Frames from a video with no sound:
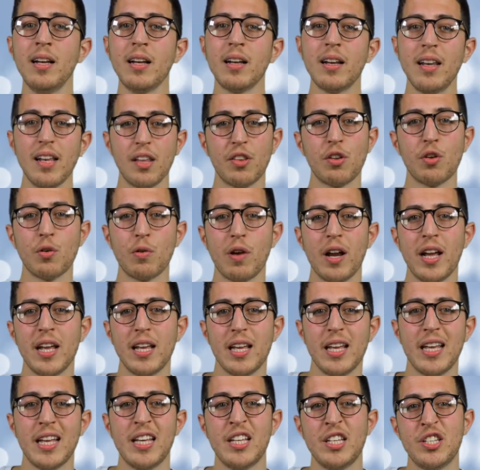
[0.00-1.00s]
Click-through
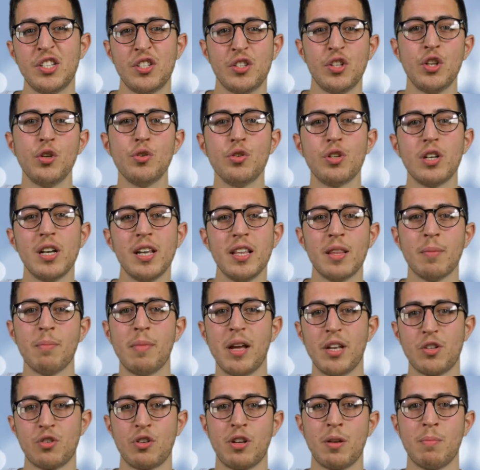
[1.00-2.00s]
rate is usually the
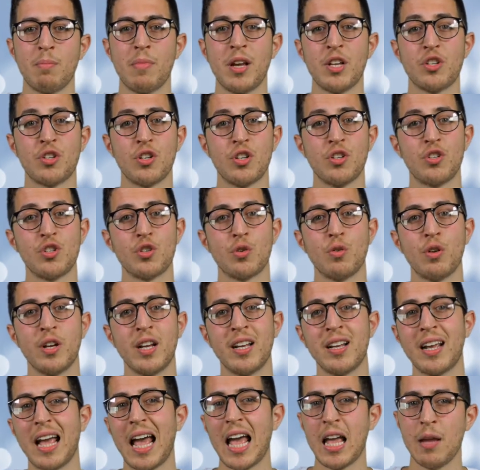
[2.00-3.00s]
metric measured
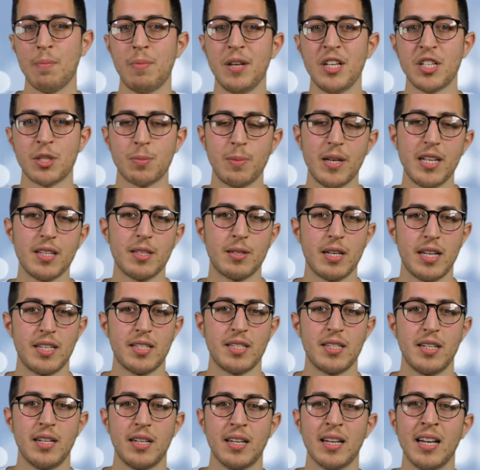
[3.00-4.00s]
during A/B split
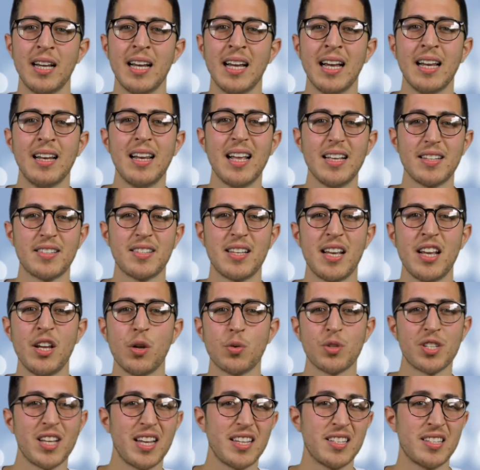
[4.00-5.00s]
testing. Let's say
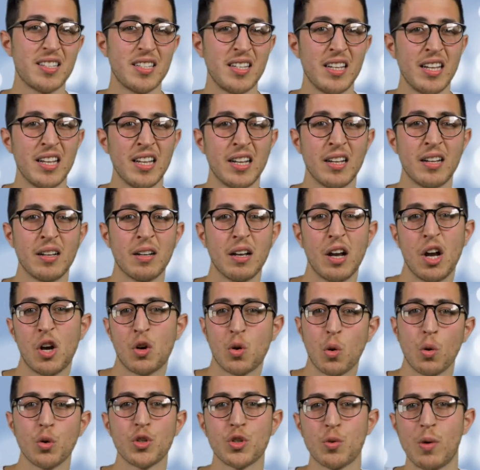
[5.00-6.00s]
you're testing a
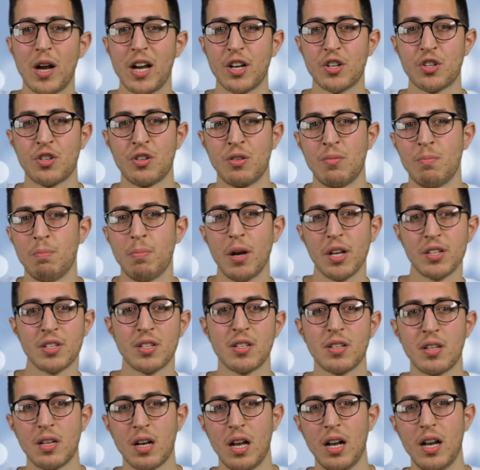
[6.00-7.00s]
call to action
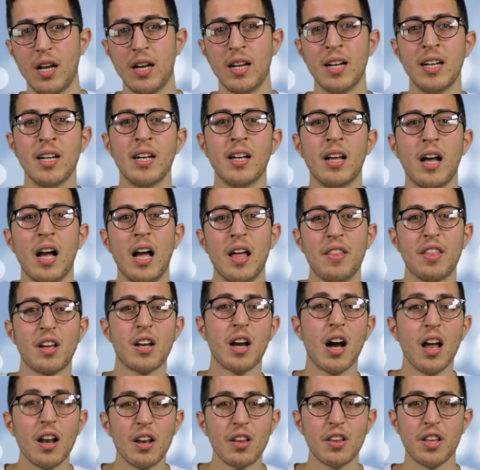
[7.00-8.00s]
button color. The
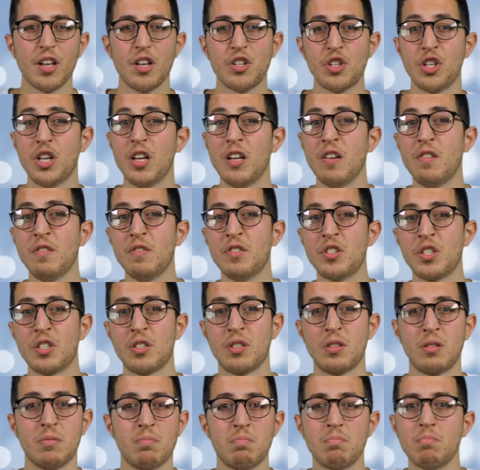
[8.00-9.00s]
color that achieves
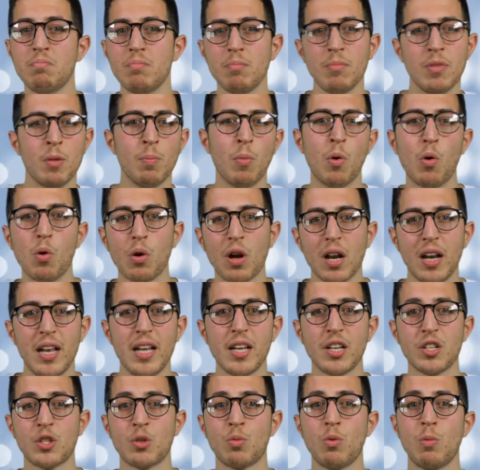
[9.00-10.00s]
the more
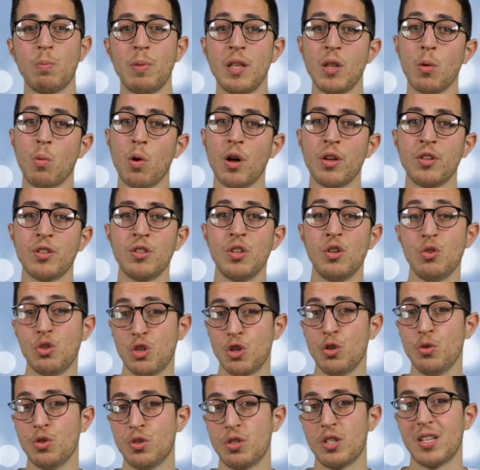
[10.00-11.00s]
clicks would be the one you
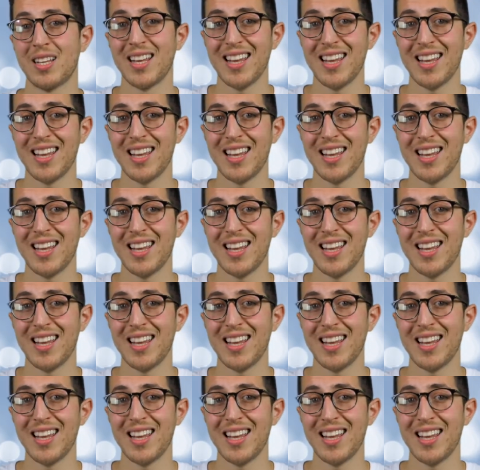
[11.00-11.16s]
choose to